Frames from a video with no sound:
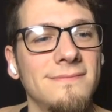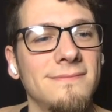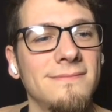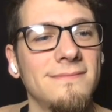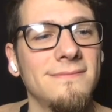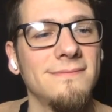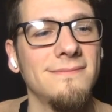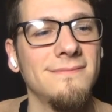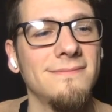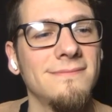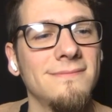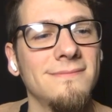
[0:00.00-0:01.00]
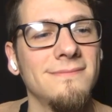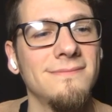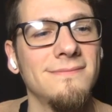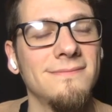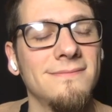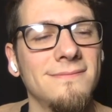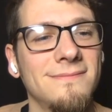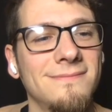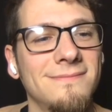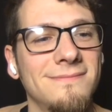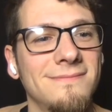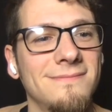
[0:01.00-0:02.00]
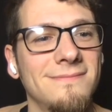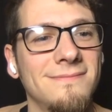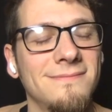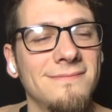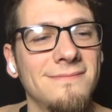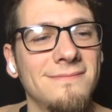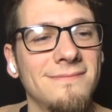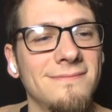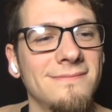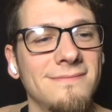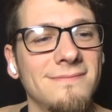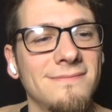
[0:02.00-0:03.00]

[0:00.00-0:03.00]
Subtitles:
No words are spoken by the person on screen.